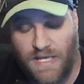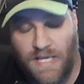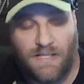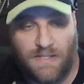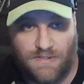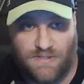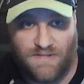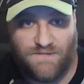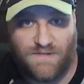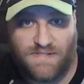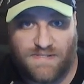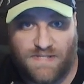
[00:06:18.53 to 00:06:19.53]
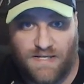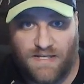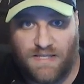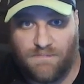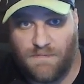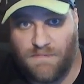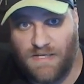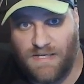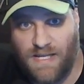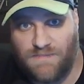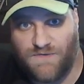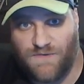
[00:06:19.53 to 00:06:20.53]
The defense is going to keep them in
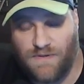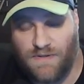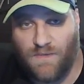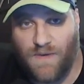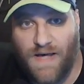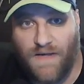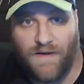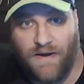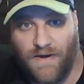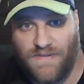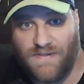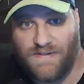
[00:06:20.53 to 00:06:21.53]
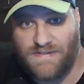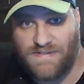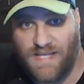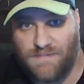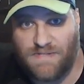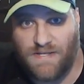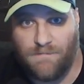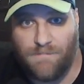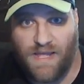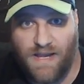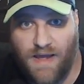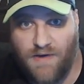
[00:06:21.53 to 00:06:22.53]
games for a little while. How I think this game's going to
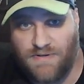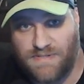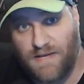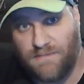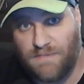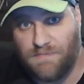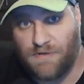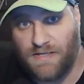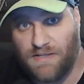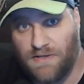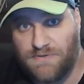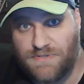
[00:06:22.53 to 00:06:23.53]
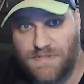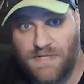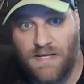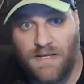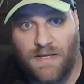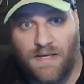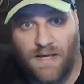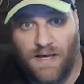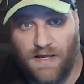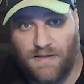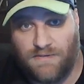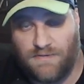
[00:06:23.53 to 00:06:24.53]
pan out, it's going to be pretty close
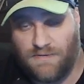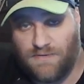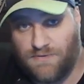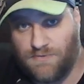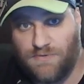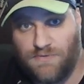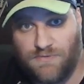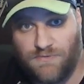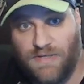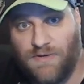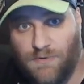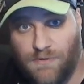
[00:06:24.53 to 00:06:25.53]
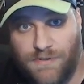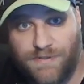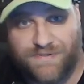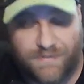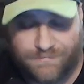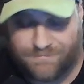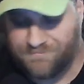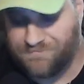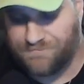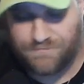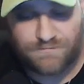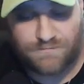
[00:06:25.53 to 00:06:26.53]
through three quarters.
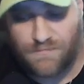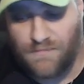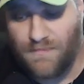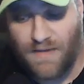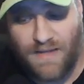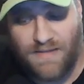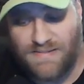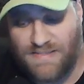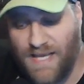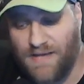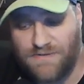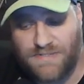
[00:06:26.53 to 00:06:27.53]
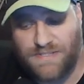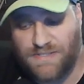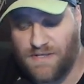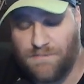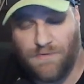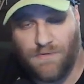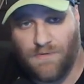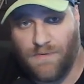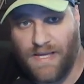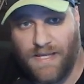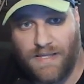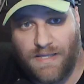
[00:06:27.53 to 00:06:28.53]
And Seattle's just going to pull
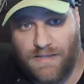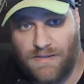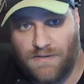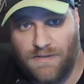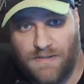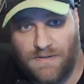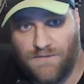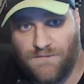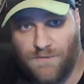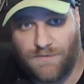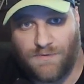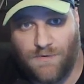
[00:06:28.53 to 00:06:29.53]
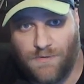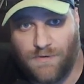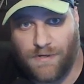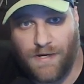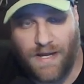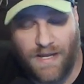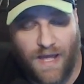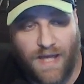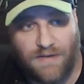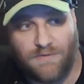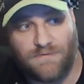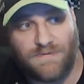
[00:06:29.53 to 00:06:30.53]
away in the fourth quarter. I
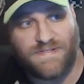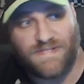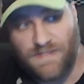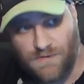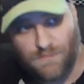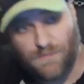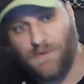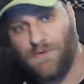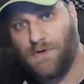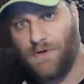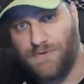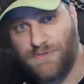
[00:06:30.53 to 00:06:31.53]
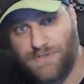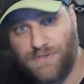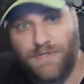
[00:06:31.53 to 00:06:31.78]
don't see the roller coaster